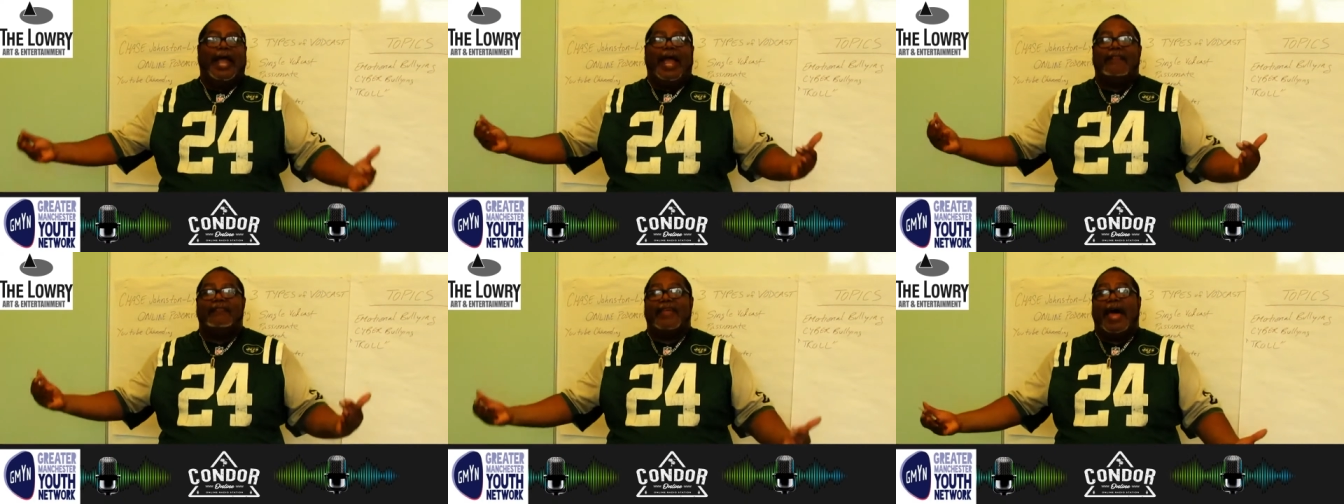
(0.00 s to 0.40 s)

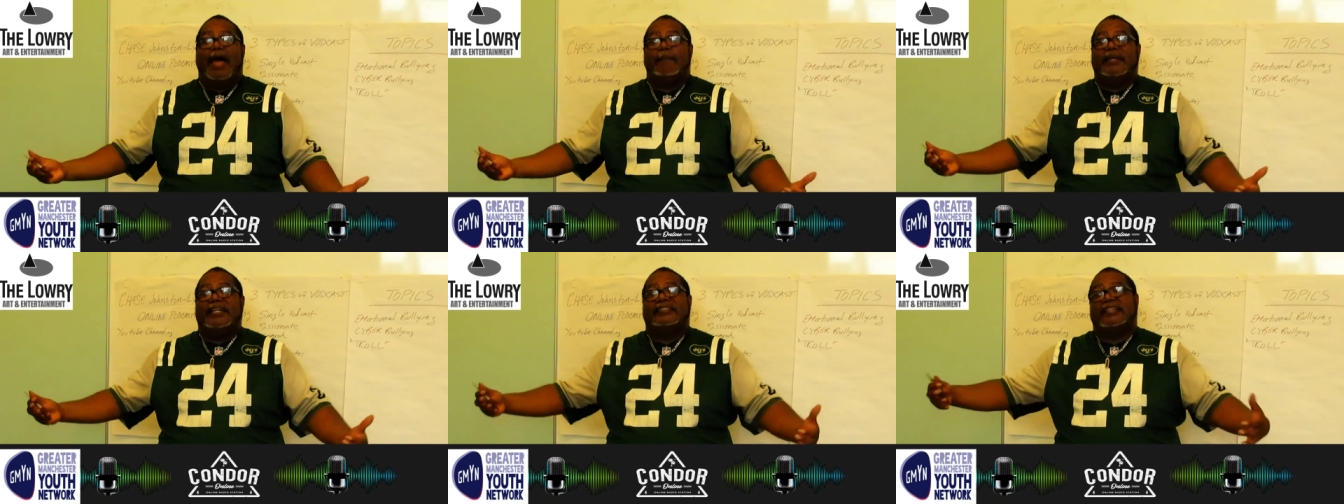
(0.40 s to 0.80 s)
And
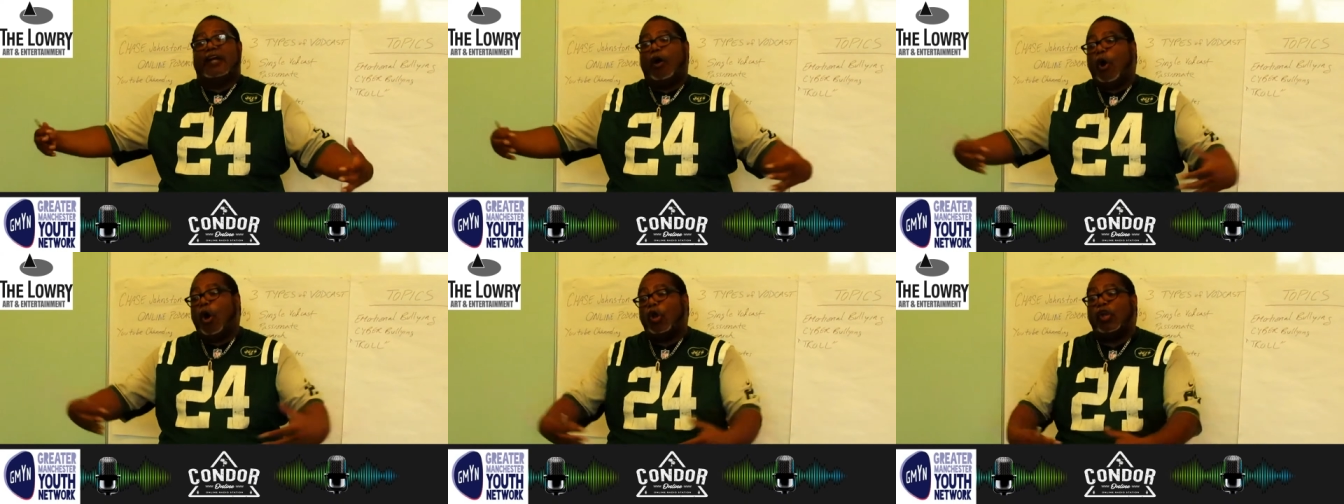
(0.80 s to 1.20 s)
that means
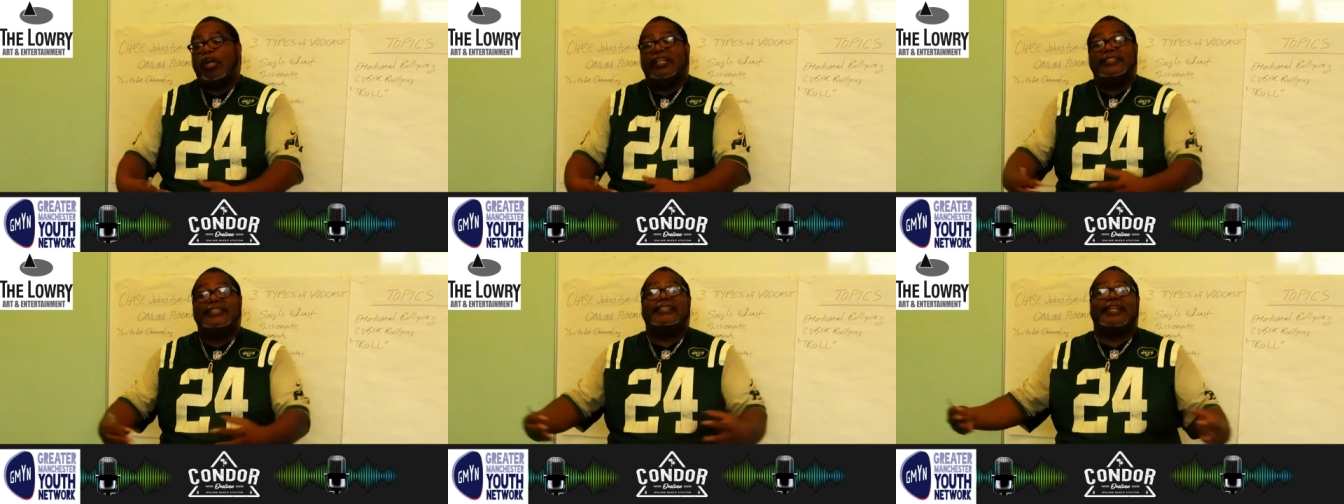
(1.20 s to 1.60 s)
they're all
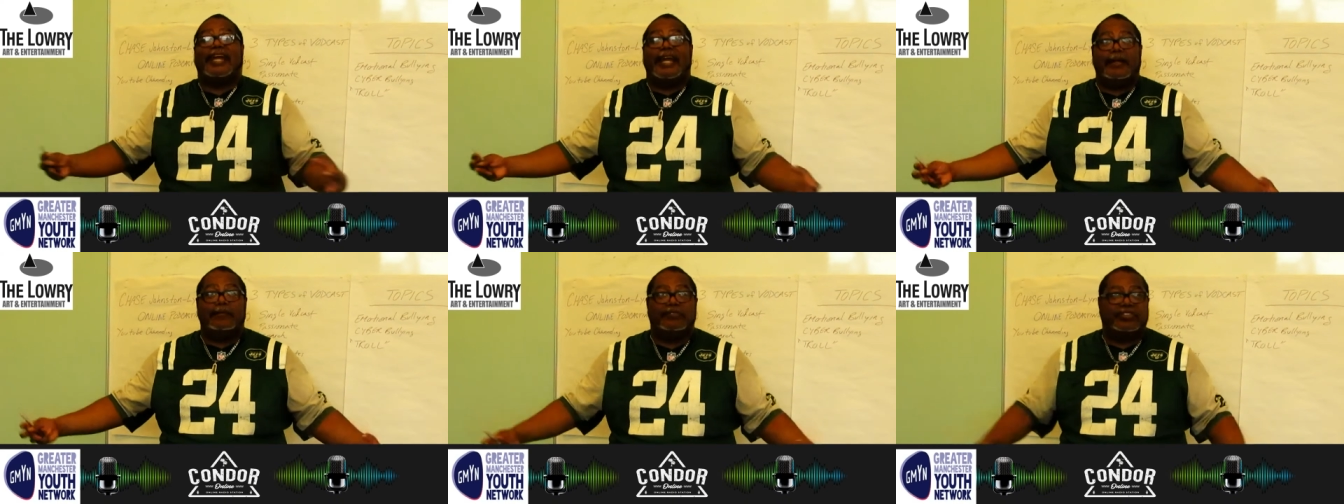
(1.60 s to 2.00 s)
on the
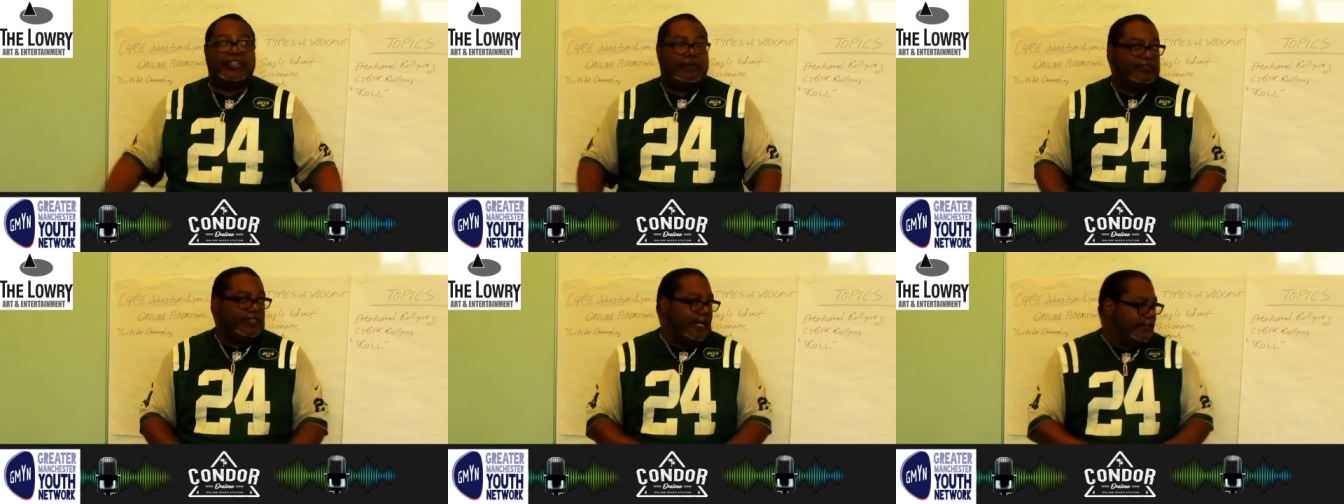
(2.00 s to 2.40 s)
same
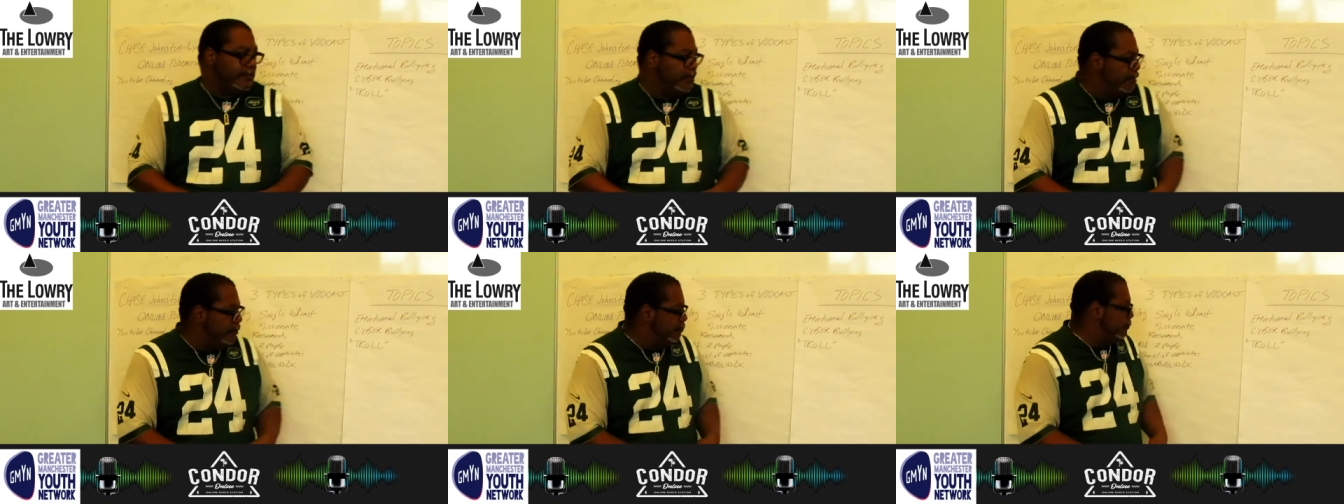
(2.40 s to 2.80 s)

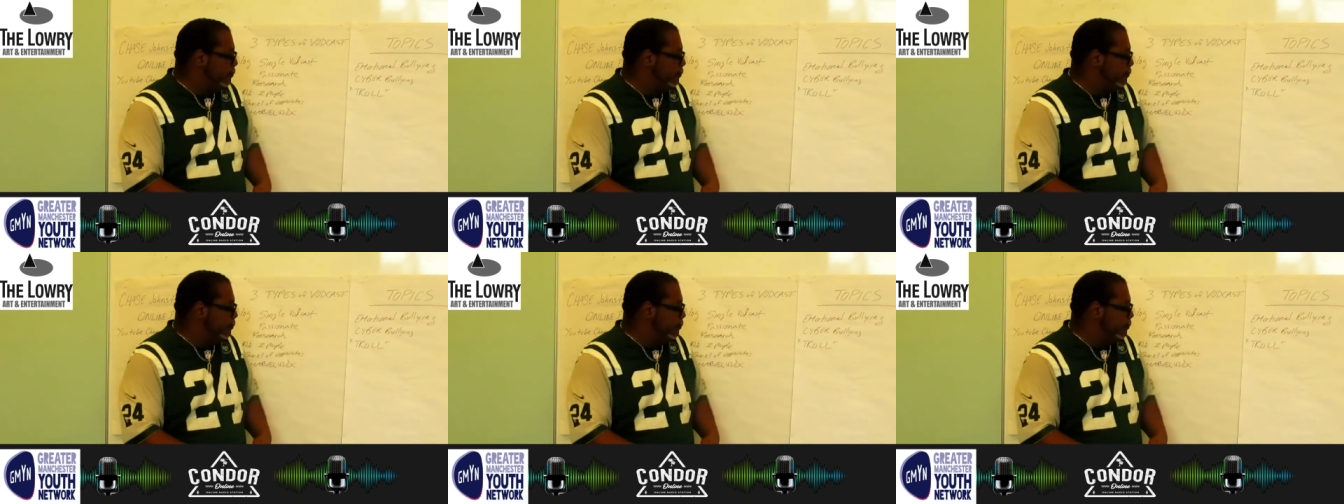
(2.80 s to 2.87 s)
subject,